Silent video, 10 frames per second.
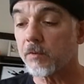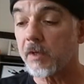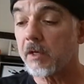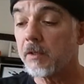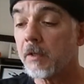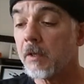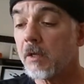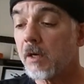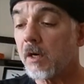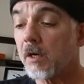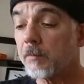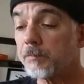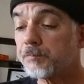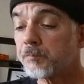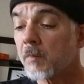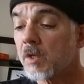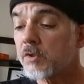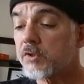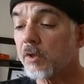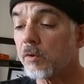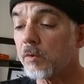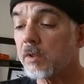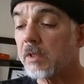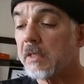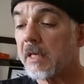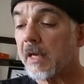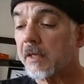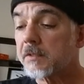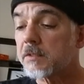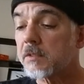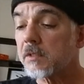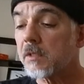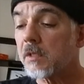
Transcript: okay? So next,